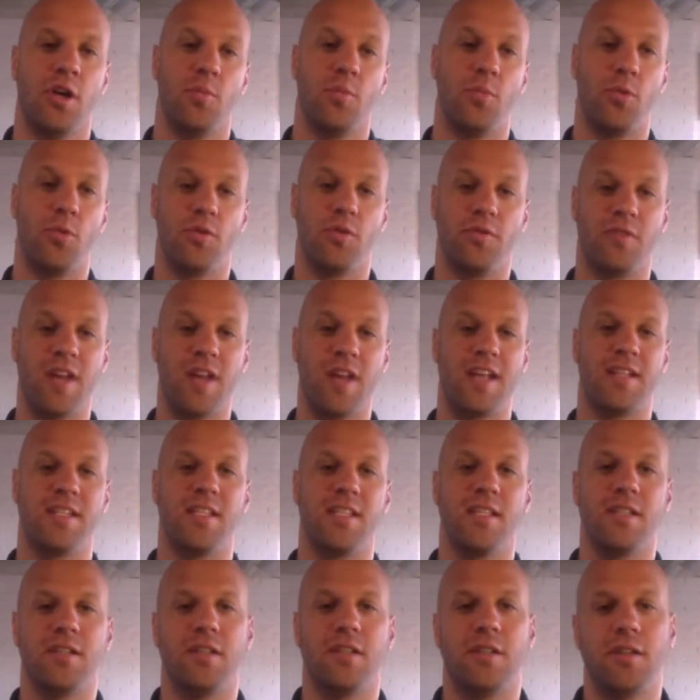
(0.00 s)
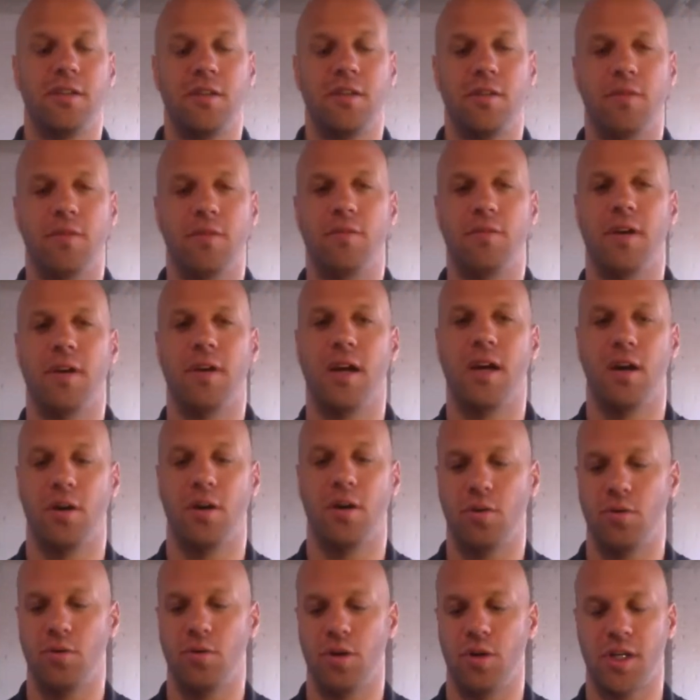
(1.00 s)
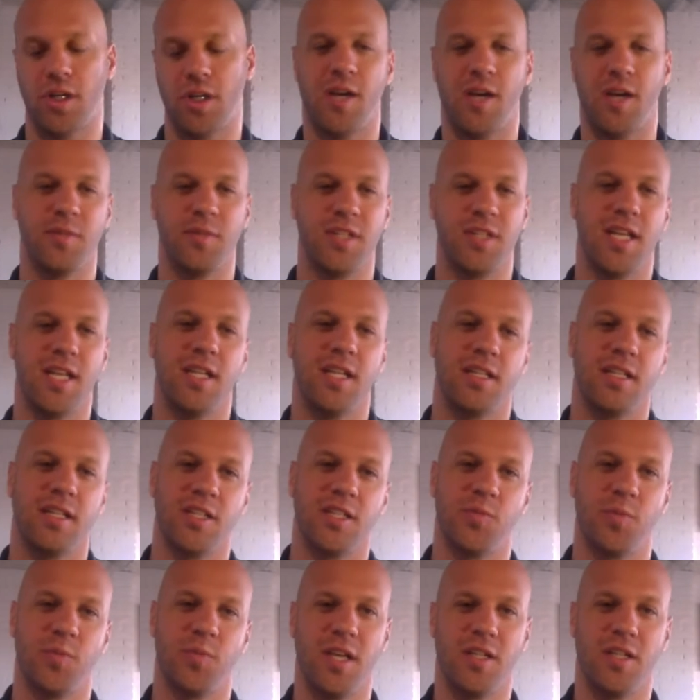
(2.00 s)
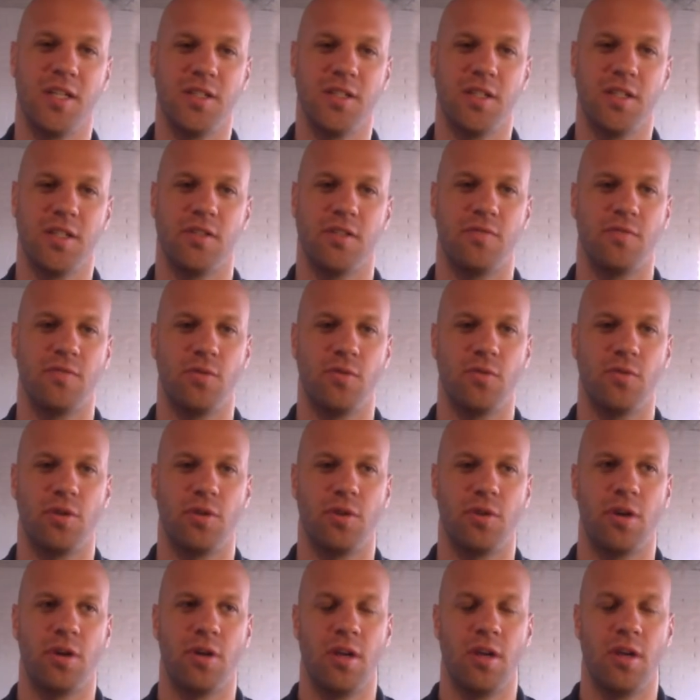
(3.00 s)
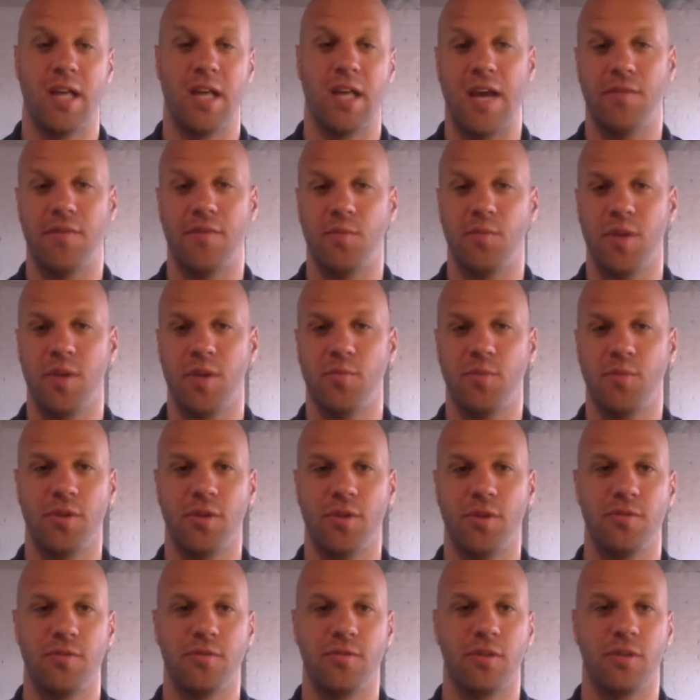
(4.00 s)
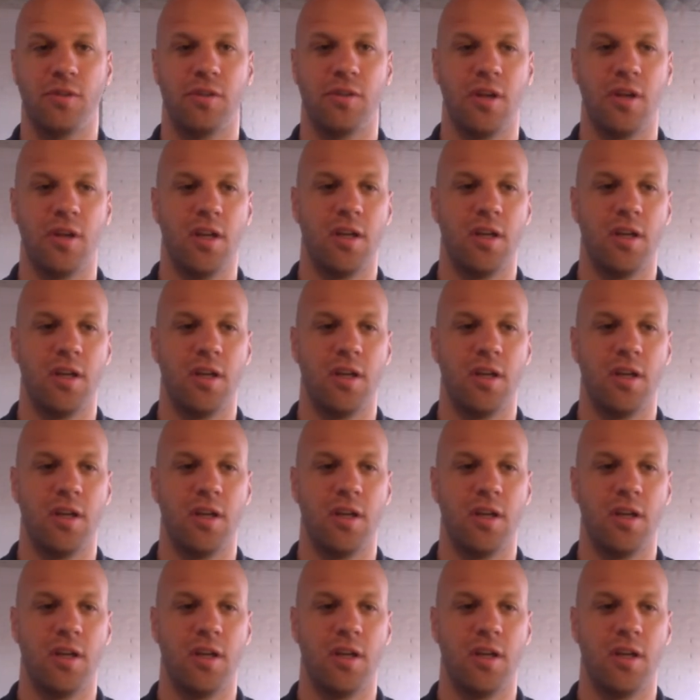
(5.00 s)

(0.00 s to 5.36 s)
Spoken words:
more of an idea of how accommodating the space is for having people over,